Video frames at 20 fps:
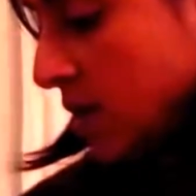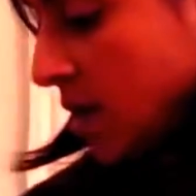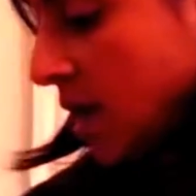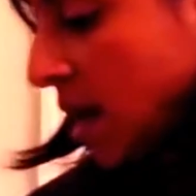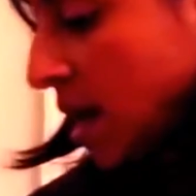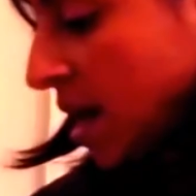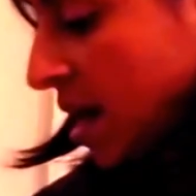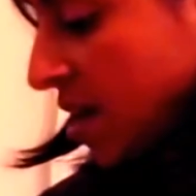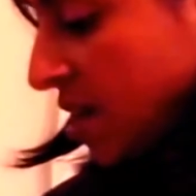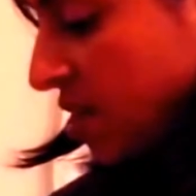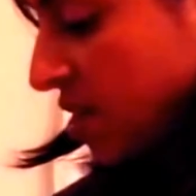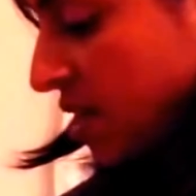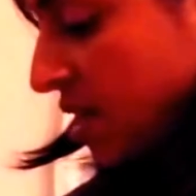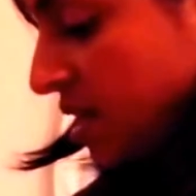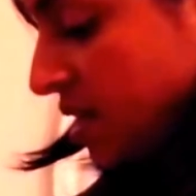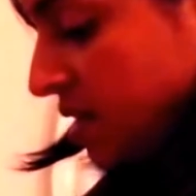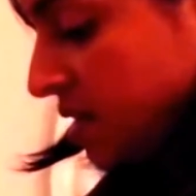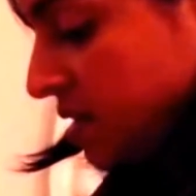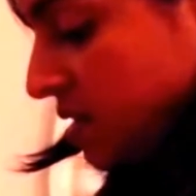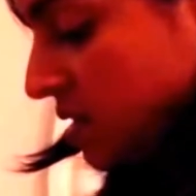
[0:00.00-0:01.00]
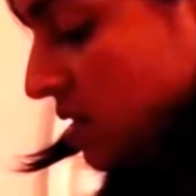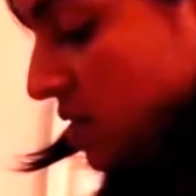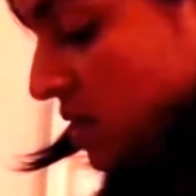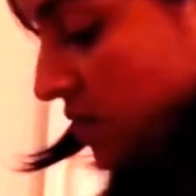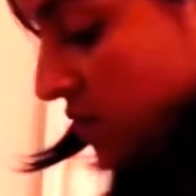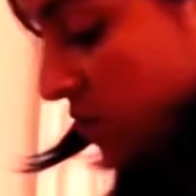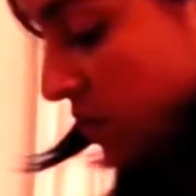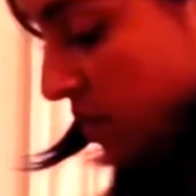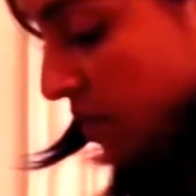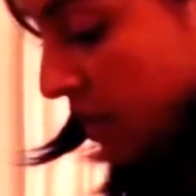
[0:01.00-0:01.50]
I'm
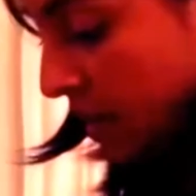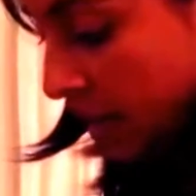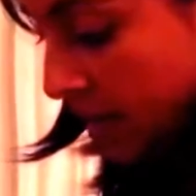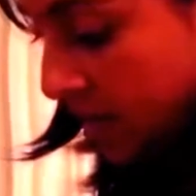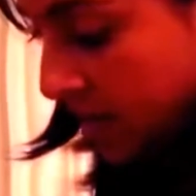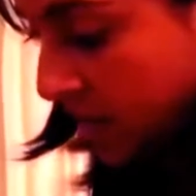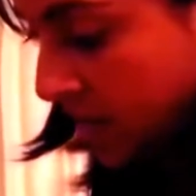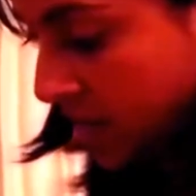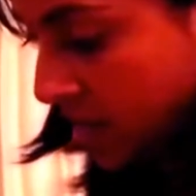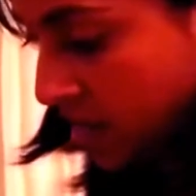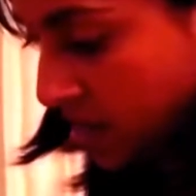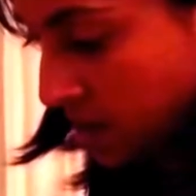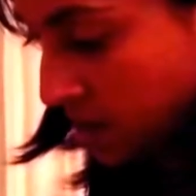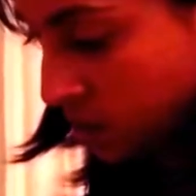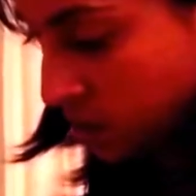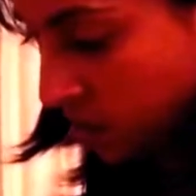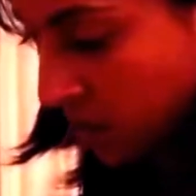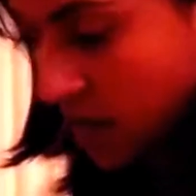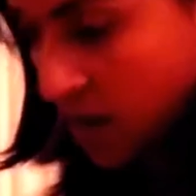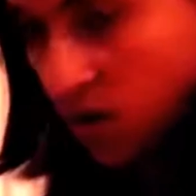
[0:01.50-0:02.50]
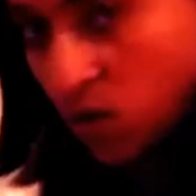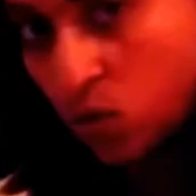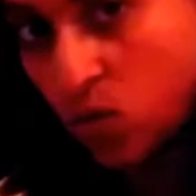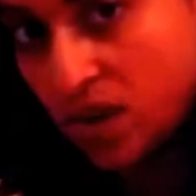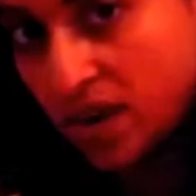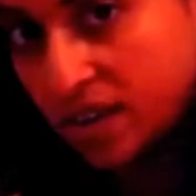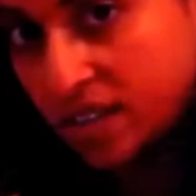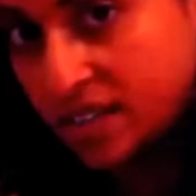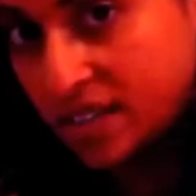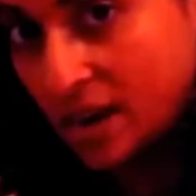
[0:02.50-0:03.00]
very lucky here, it kind of
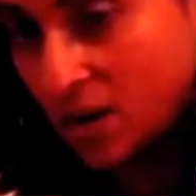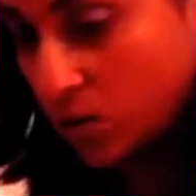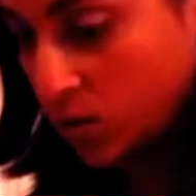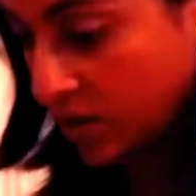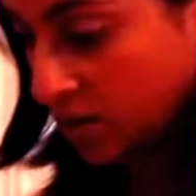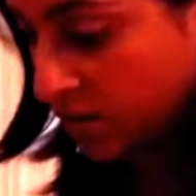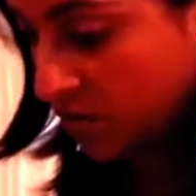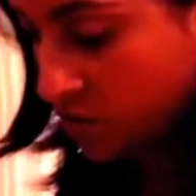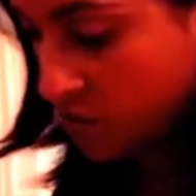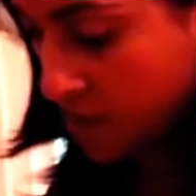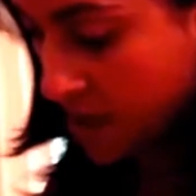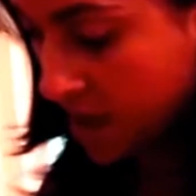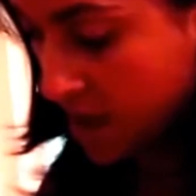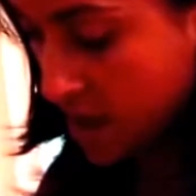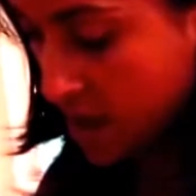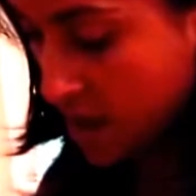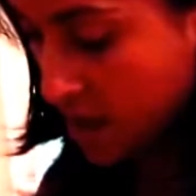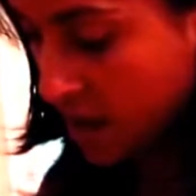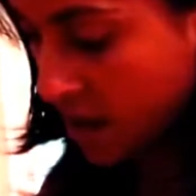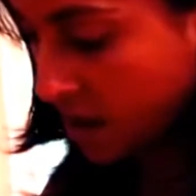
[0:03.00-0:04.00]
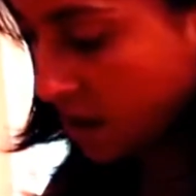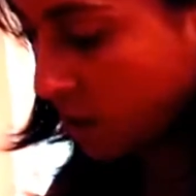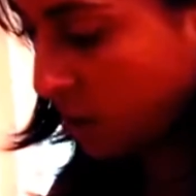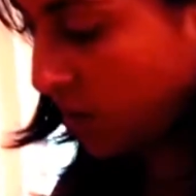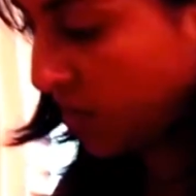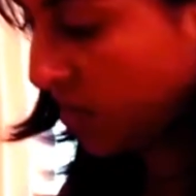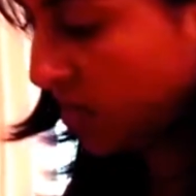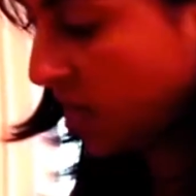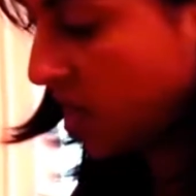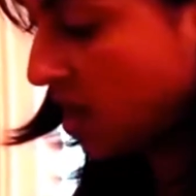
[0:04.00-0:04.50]
works out well for me
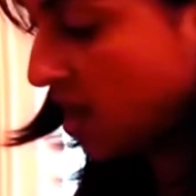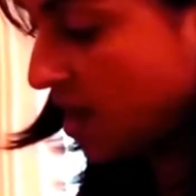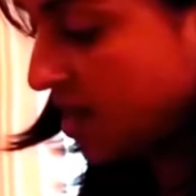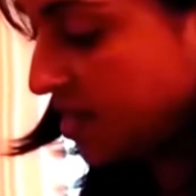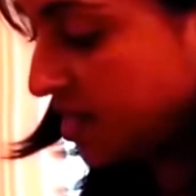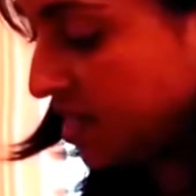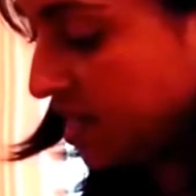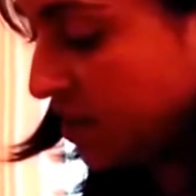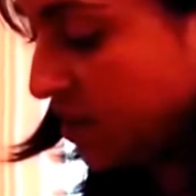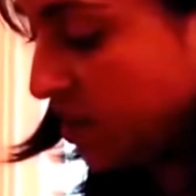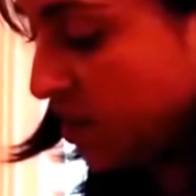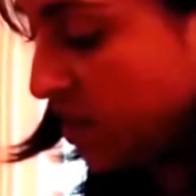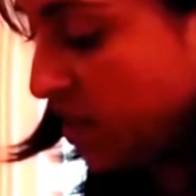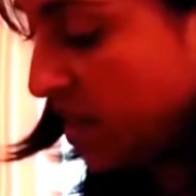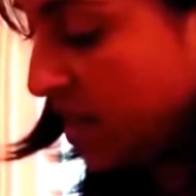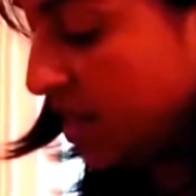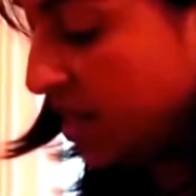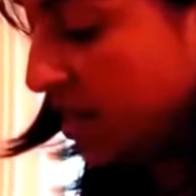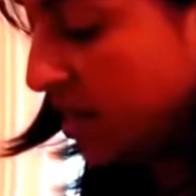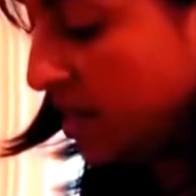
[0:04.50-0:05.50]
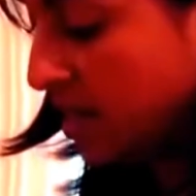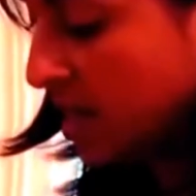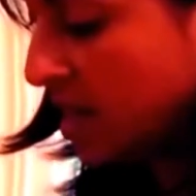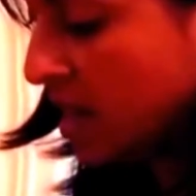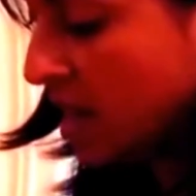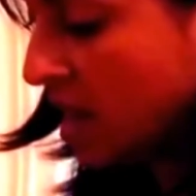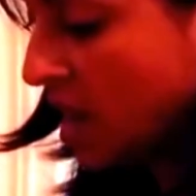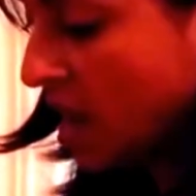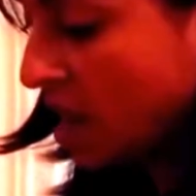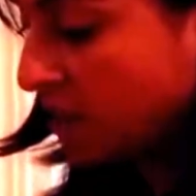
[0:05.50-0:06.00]
with the height and everything.
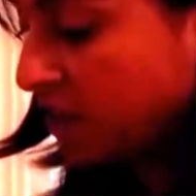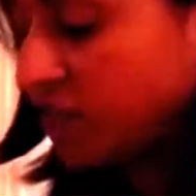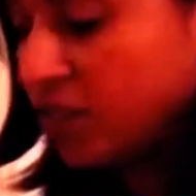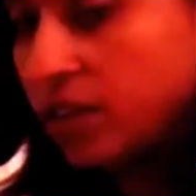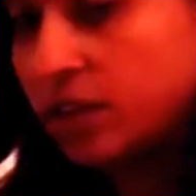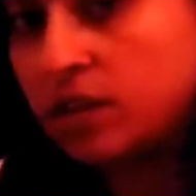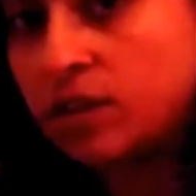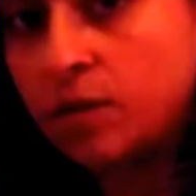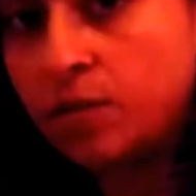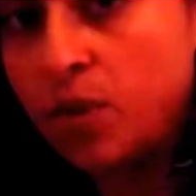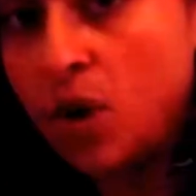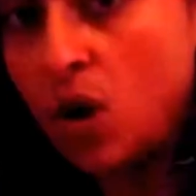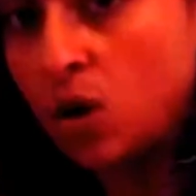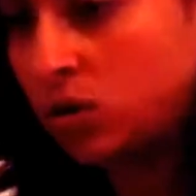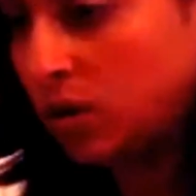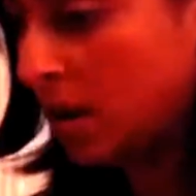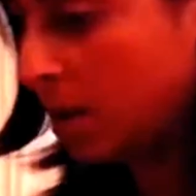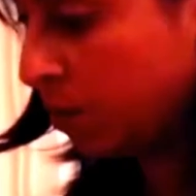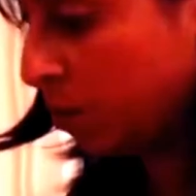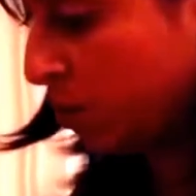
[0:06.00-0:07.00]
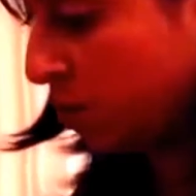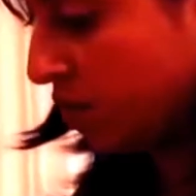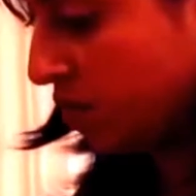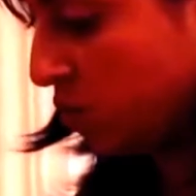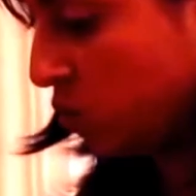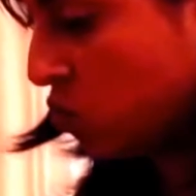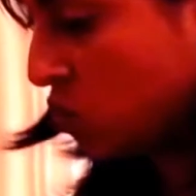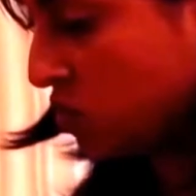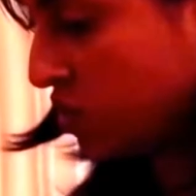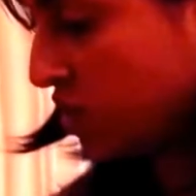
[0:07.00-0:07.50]
I fill the bowl up with
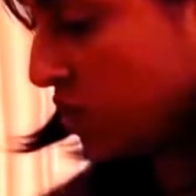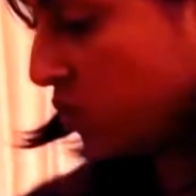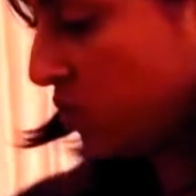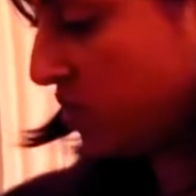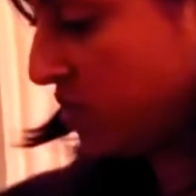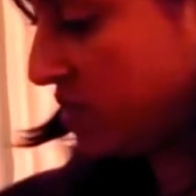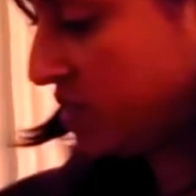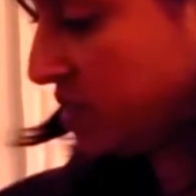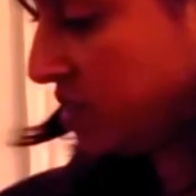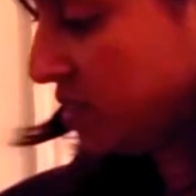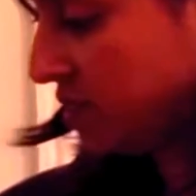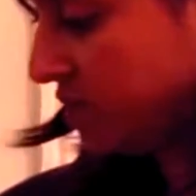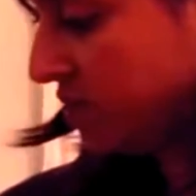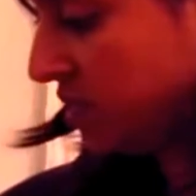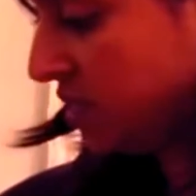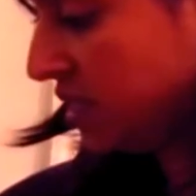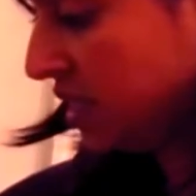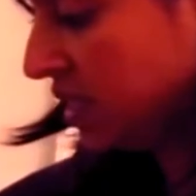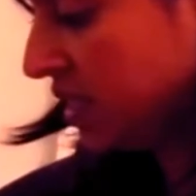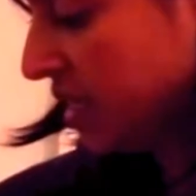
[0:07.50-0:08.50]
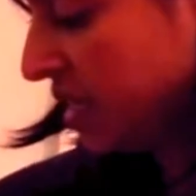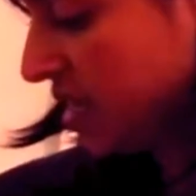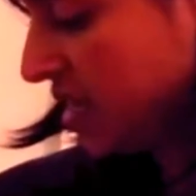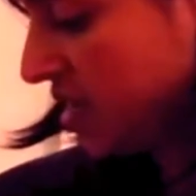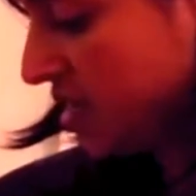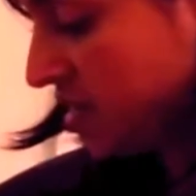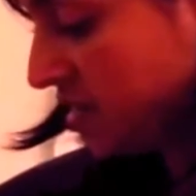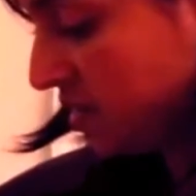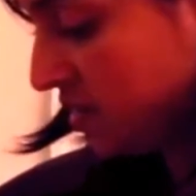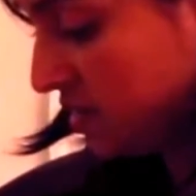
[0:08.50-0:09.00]
water with the sieve still in
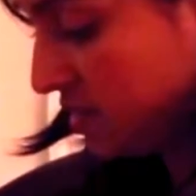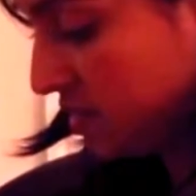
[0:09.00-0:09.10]
it.